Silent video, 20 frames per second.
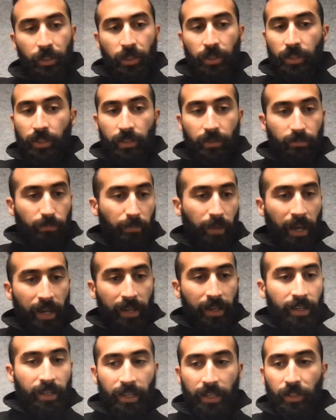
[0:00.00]
it just,
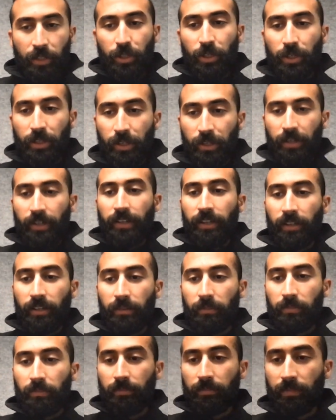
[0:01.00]
my
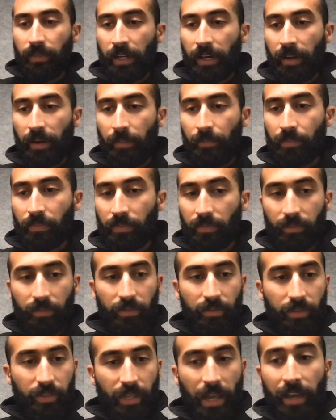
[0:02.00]
engineering
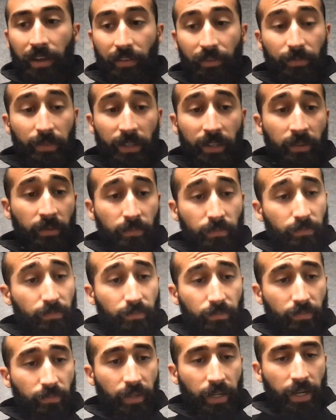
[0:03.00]
side of me
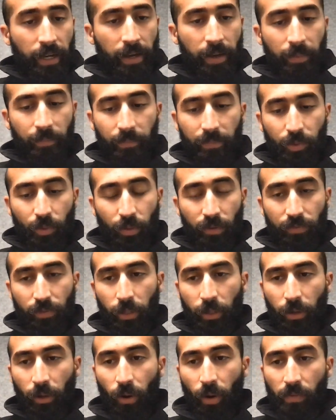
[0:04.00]
sort
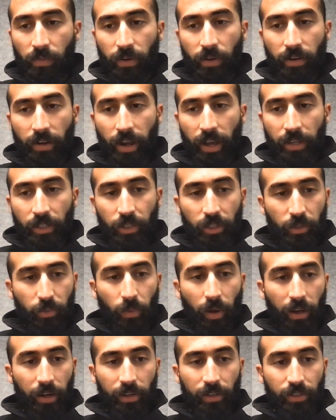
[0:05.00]
of took over, and I just